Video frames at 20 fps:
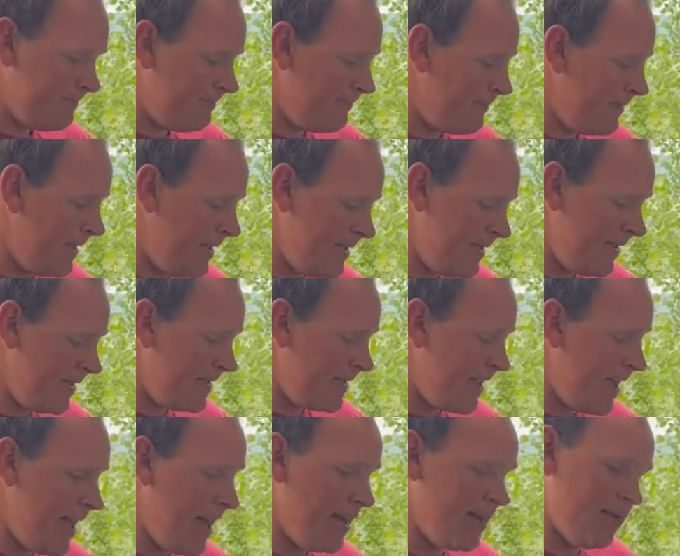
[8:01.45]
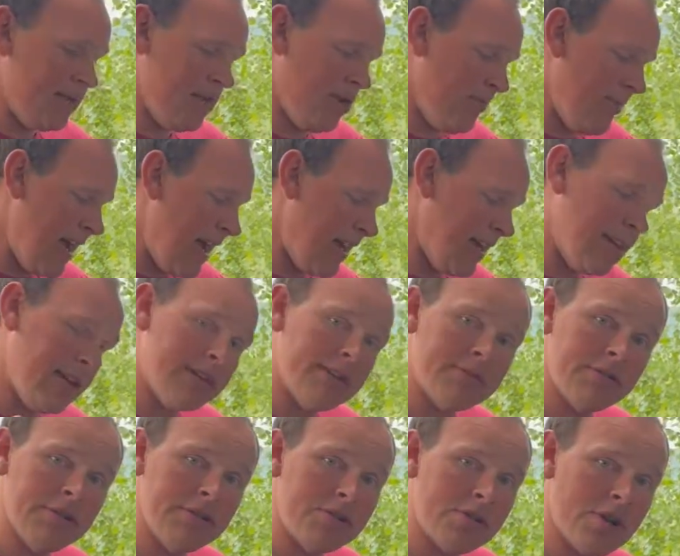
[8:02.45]
easy as that. Go back, get it
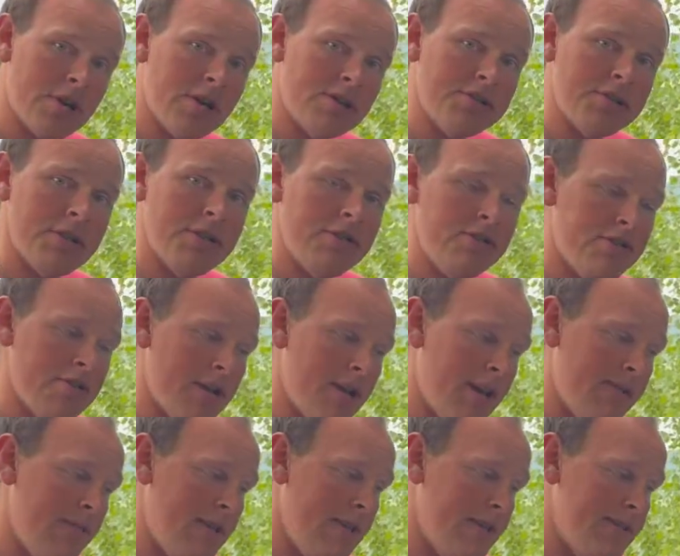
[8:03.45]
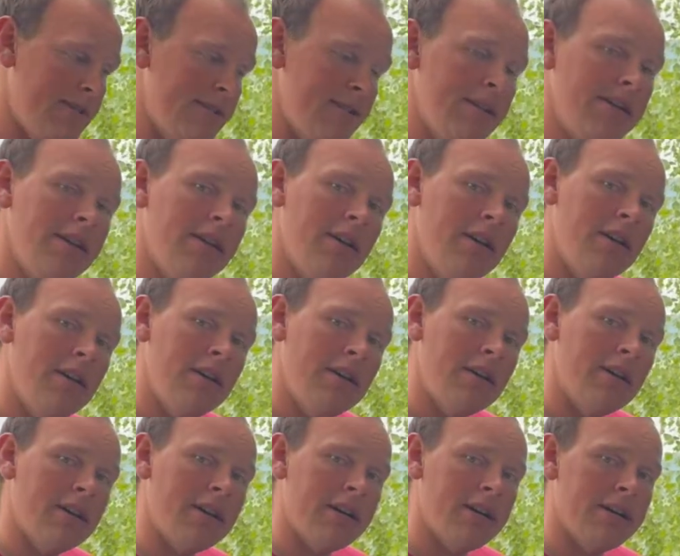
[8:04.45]
recharged, and you should have AC
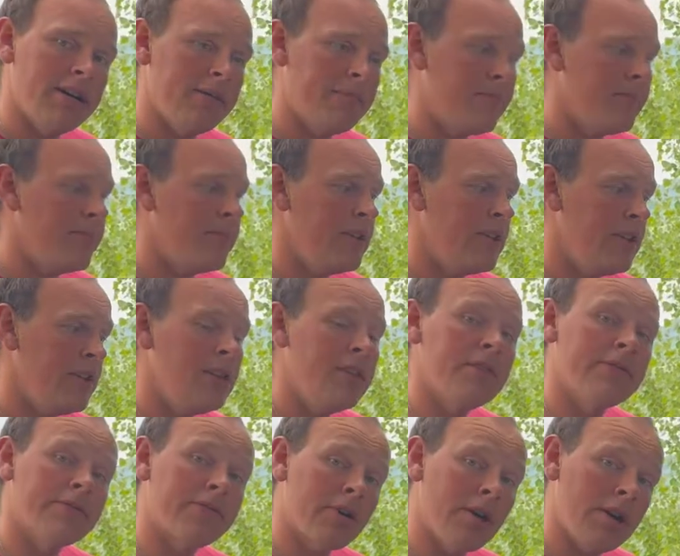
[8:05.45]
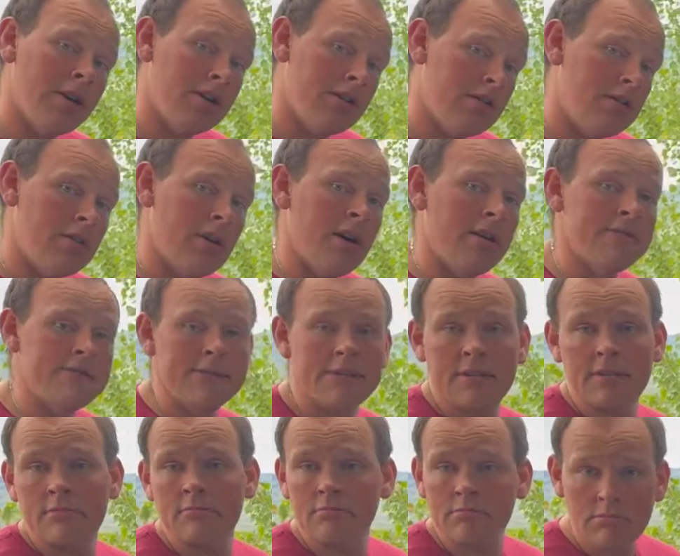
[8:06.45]
in the front. Obviously,
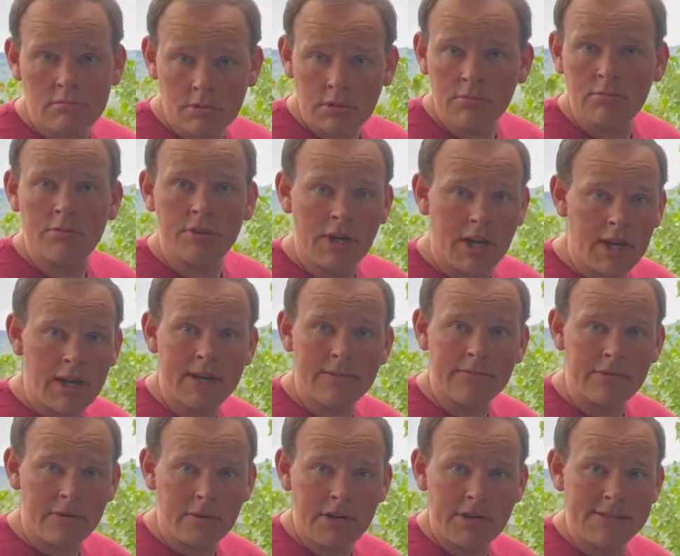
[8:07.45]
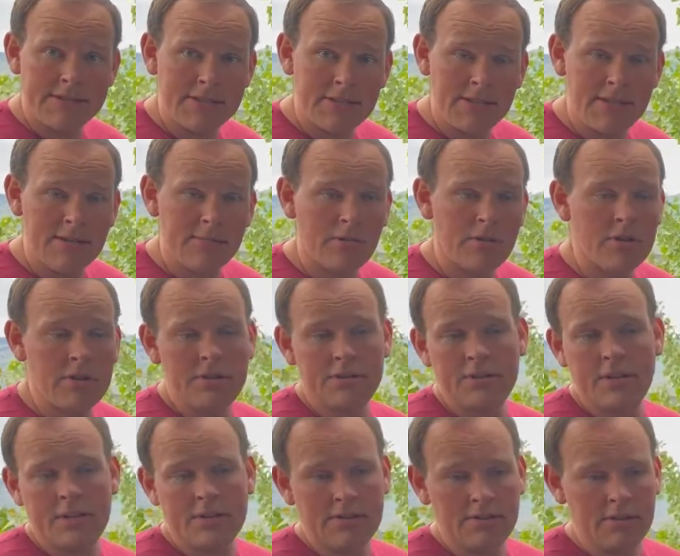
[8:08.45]
you will not have rear AC anymore. There's
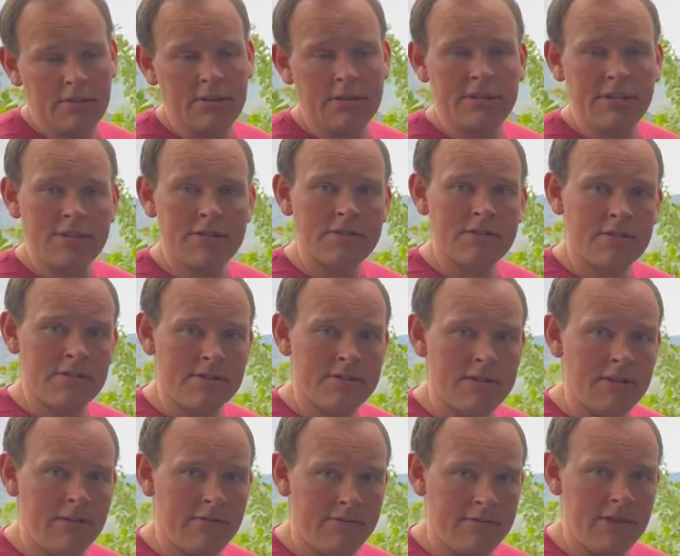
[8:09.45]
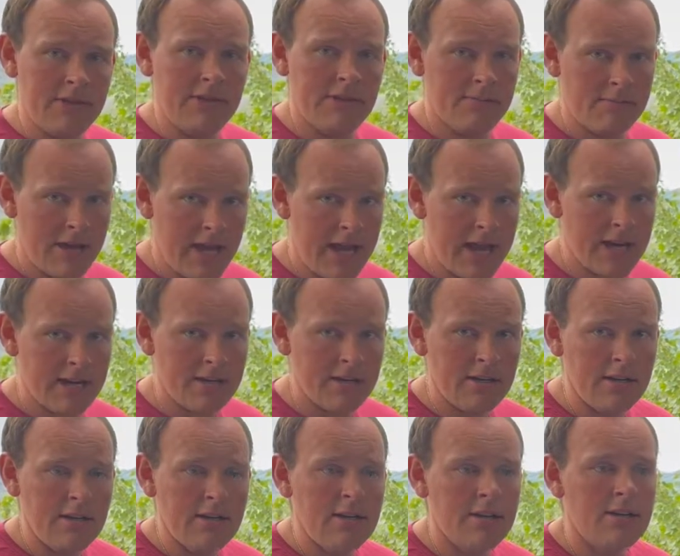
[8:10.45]
actually a condenser and stuff in the back
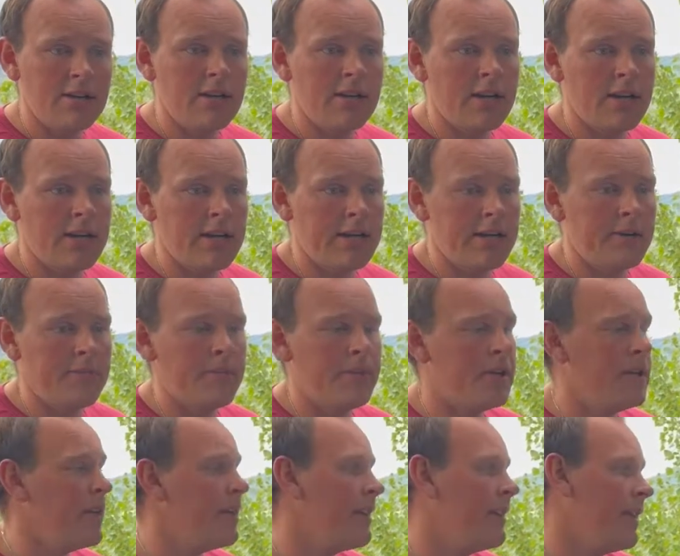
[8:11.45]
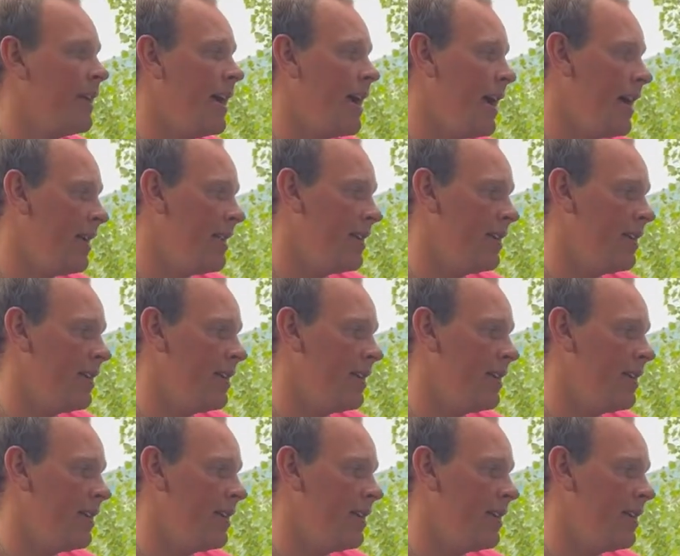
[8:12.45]
that